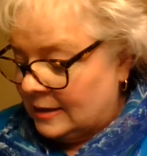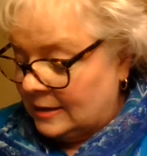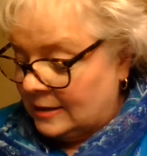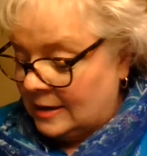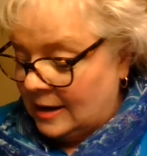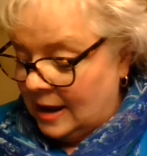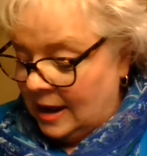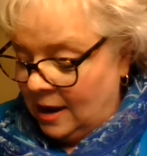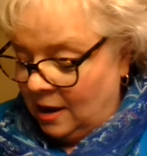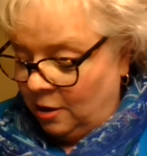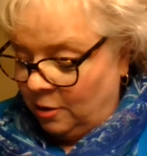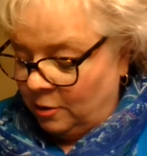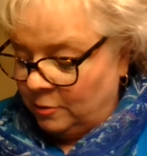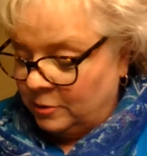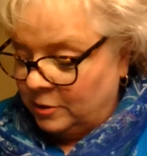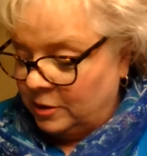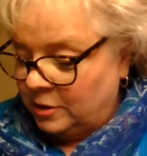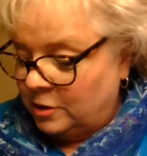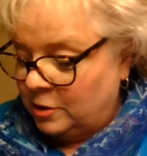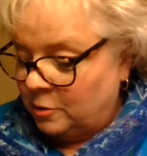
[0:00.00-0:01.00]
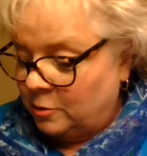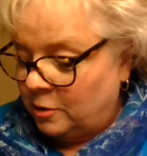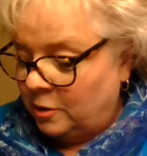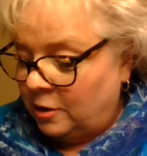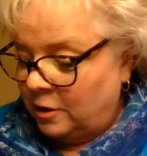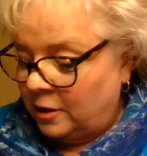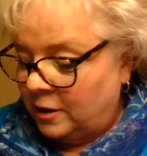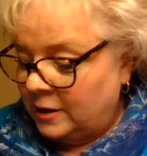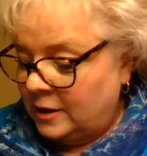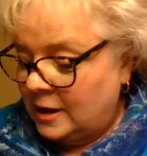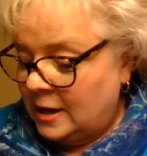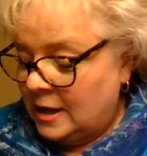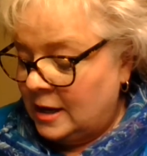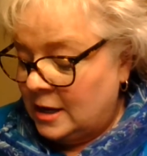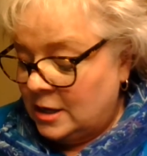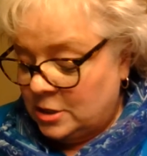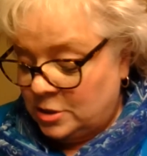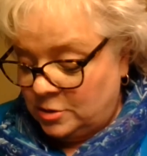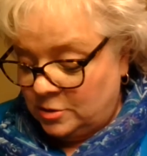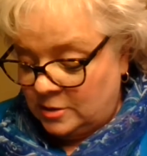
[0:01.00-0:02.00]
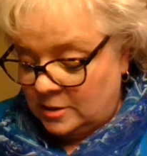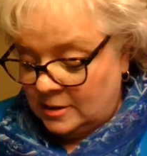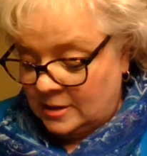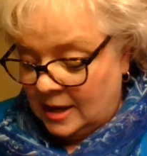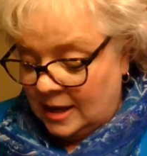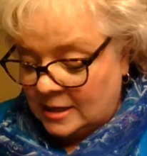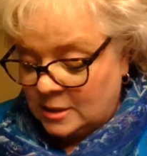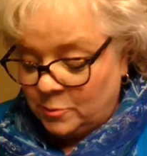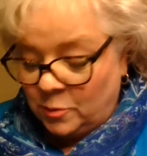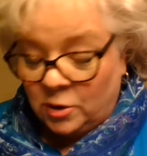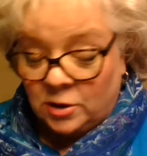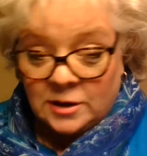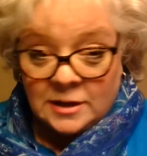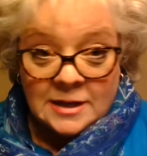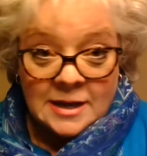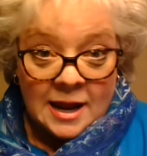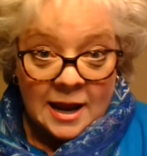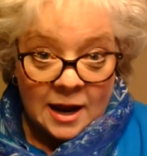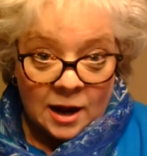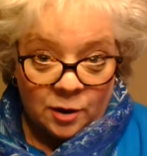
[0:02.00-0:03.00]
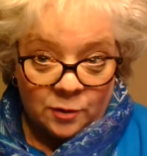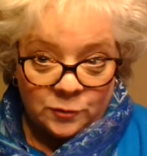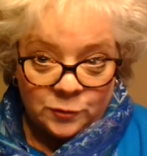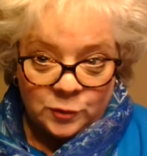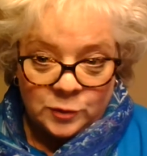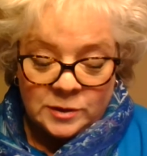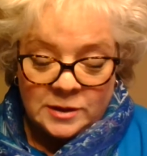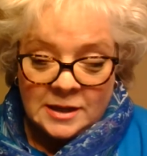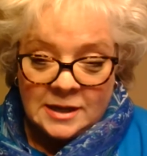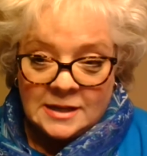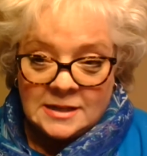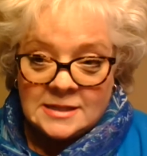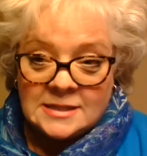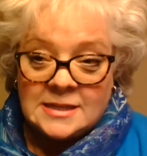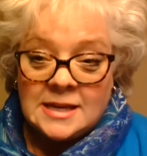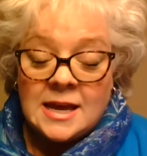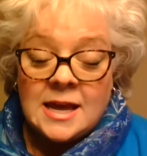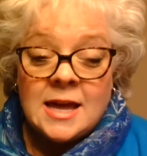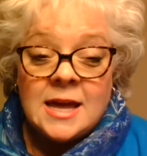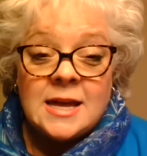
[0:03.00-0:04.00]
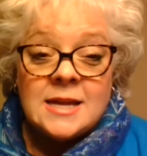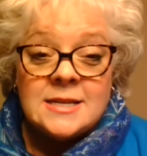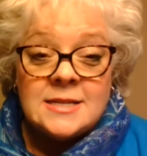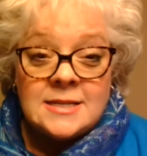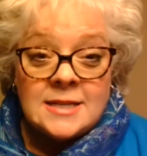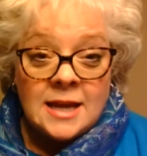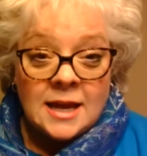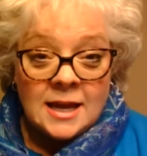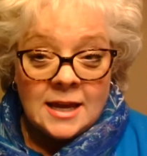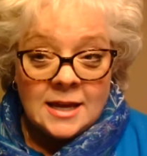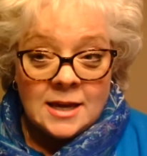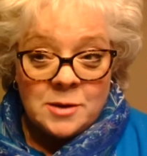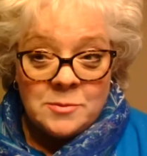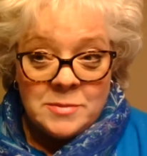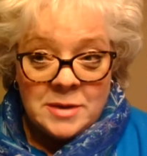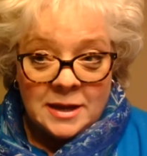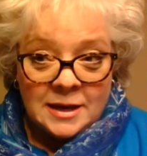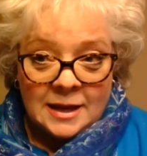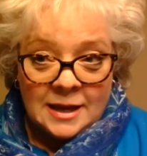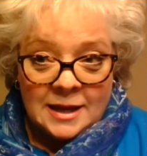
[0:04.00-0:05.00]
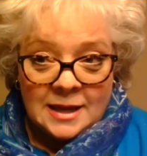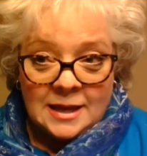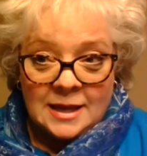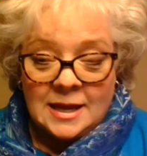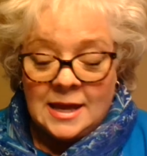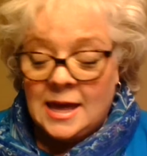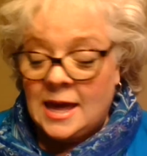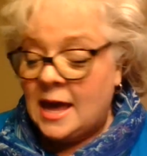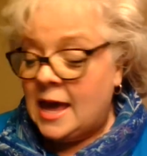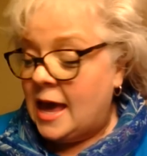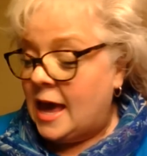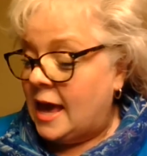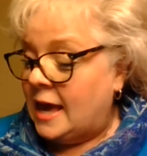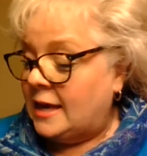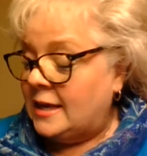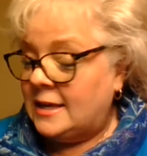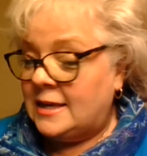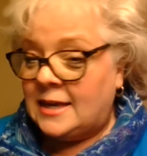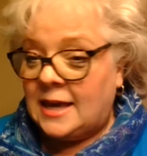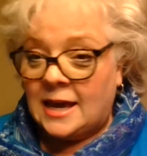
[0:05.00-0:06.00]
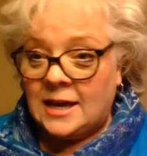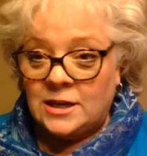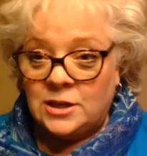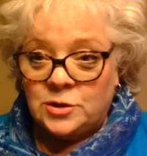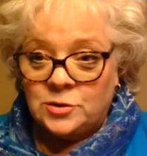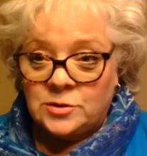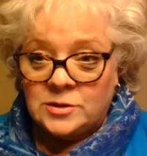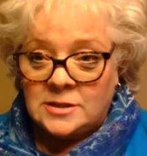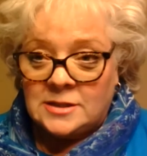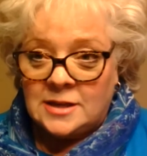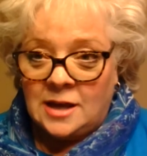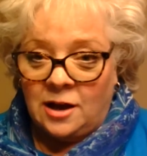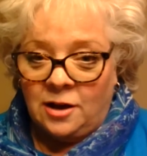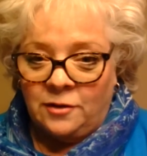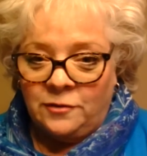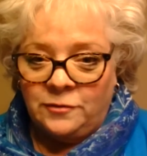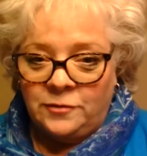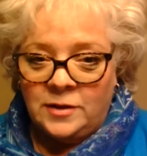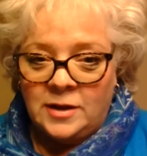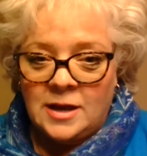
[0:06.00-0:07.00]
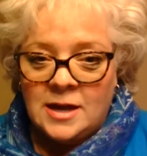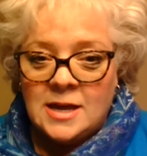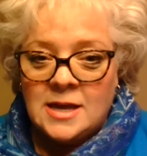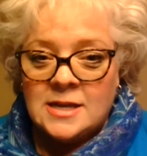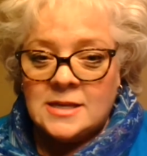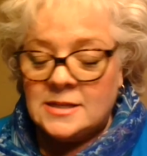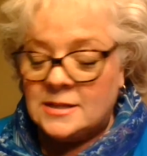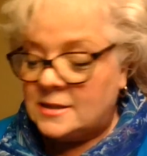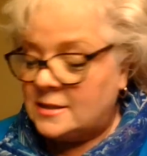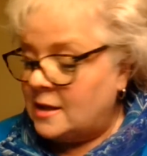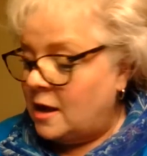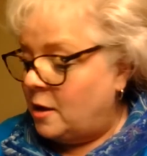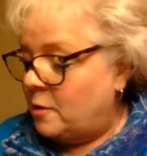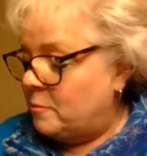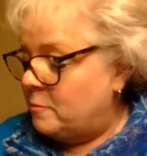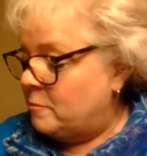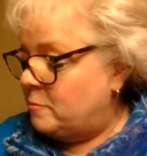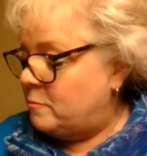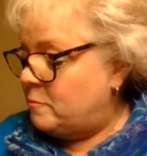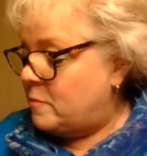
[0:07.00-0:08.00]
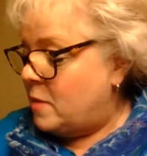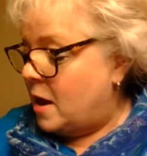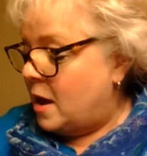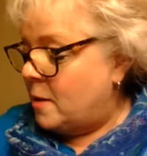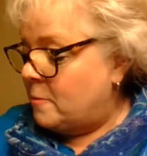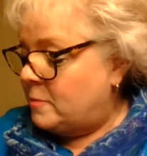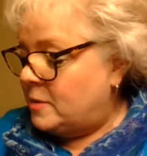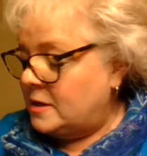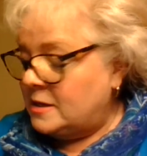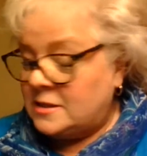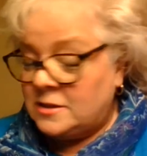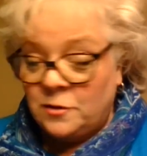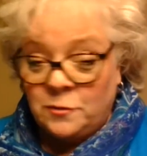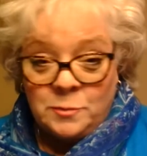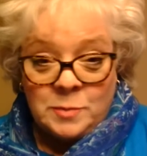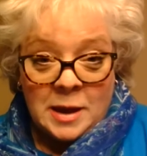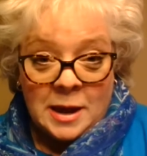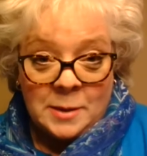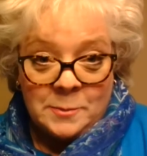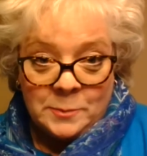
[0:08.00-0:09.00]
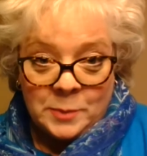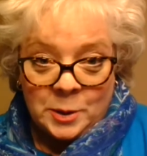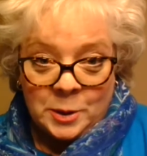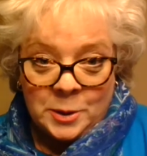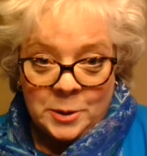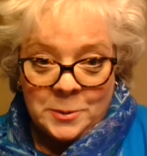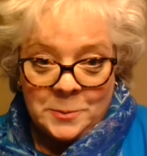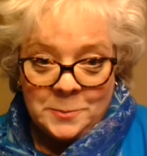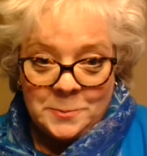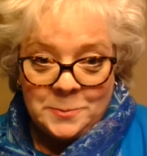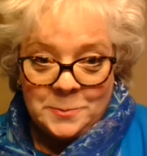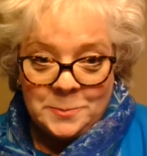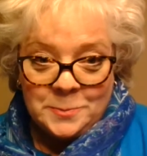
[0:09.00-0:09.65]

Now I'm going to go on to the next part. Now for this, take a minute and get yourself a piece of paper